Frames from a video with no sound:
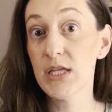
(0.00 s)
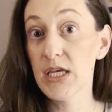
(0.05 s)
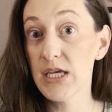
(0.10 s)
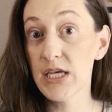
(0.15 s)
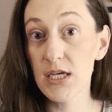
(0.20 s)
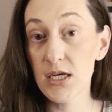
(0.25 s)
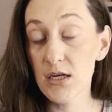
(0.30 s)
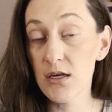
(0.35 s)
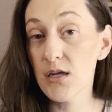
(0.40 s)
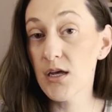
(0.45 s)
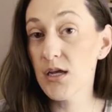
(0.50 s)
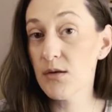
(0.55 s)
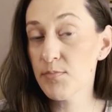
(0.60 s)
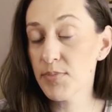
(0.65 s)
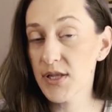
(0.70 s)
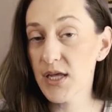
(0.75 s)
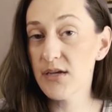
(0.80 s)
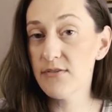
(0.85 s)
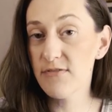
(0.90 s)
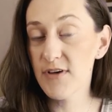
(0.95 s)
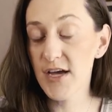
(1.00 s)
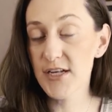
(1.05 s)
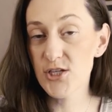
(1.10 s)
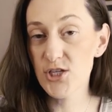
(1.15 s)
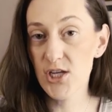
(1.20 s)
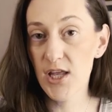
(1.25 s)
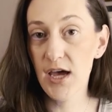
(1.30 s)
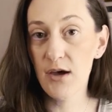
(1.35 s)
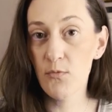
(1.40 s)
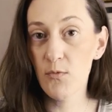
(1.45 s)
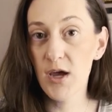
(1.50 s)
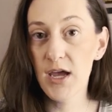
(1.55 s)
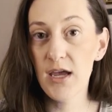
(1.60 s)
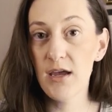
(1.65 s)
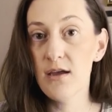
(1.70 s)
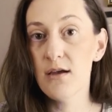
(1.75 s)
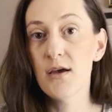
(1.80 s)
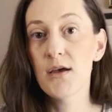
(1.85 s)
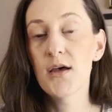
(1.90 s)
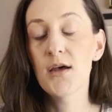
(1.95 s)
lead and play fetch that
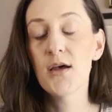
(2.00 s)
way.